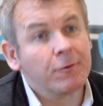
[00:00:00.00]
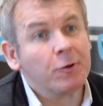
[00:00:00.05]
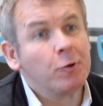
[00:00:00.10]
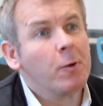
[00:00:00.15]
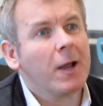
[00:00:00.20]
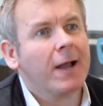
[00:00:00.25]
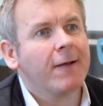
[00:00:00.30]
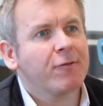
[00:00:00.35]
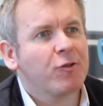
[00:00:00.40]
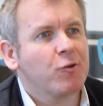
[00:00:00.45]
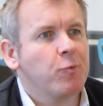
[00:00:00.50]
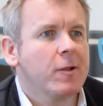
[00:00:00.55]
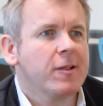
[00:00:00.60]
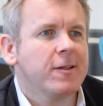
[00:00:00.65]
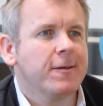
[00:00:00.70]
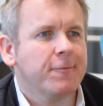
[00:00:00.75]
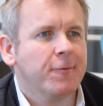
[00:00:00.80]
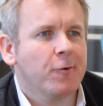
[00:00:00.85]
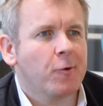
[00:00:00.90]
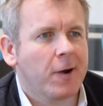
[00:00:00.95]
you have
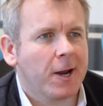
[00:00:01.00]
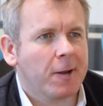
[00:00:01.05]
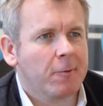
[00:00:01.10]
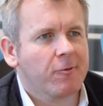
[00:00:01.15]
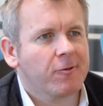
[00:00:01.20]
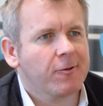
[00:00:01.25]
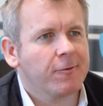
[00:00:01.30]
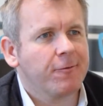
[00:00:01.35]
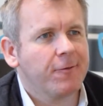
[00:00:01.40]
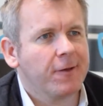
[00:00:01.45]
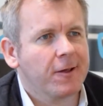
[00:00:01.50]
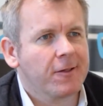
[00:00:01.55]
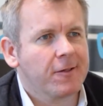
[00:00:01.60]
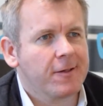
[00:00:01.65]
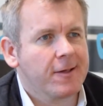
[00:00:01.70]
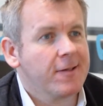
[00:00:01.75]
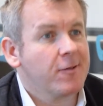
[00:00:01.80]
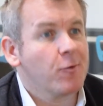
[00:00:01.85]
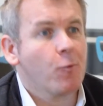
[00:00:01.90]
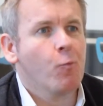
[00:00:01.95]
24 hours to
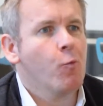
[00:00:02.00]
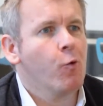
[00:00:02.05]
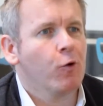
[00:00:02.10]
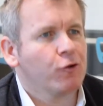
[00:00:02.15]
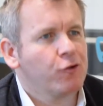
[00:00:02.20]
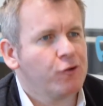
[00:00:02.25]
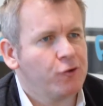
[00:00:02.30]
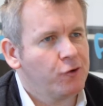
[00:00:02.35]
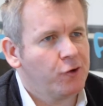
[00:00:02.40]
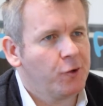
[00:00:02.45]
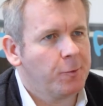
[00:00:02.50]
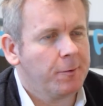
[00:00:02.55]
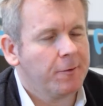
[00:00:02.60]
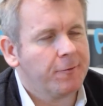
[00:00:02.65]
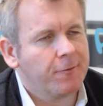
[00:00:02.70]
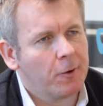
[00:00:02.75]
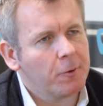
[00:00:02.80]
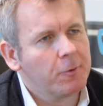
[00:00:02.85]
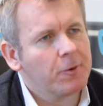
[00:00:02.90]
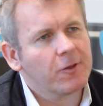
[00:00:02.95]
fix this, what should you be
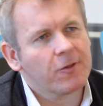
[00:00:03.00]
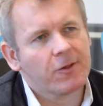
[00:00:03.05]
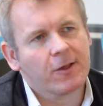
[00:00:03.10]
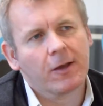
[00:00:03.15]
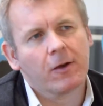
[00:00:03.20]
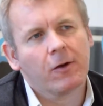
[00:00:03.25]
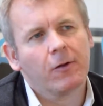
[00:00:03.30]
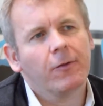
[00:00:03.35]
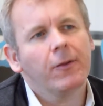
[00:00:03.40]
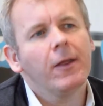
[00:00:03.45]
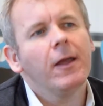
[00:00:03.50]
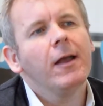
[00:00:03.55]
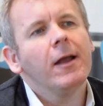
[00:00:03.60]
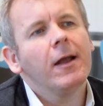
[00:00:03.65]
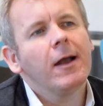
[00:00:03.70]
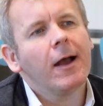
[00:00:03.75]
focusing on,